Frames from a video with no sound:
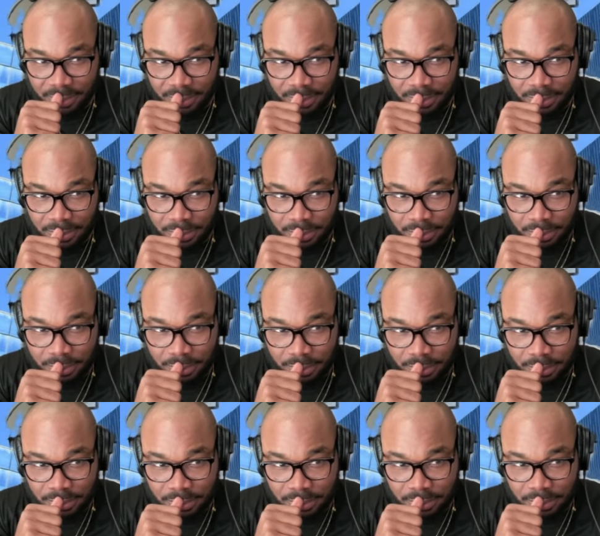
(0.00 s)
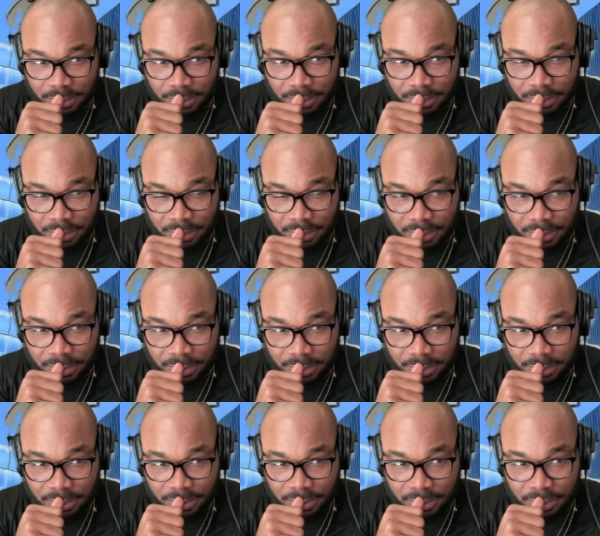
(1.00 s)

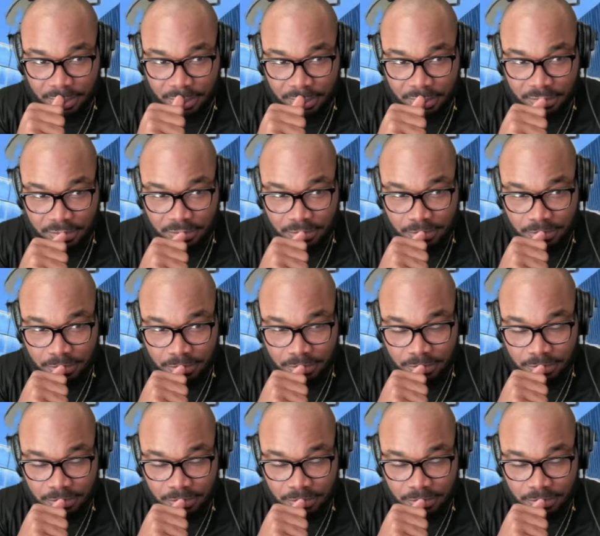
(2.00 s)
This person isn't speaking.